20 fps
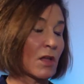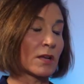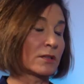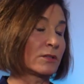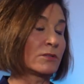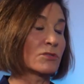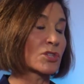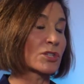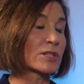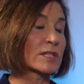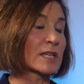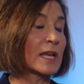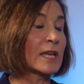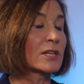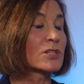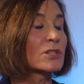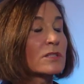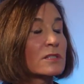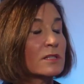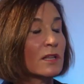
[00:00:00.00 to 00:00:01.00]
New Jersey
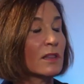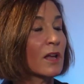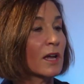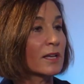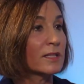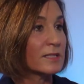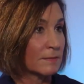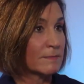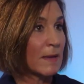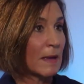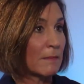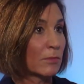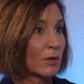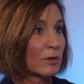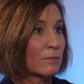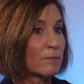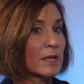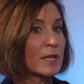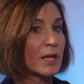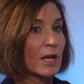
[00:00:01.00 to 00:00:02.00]
Agents Alliance member,
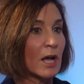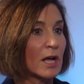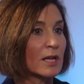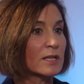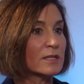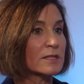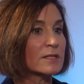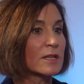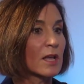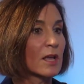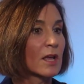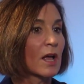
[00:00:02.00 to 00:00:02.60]
because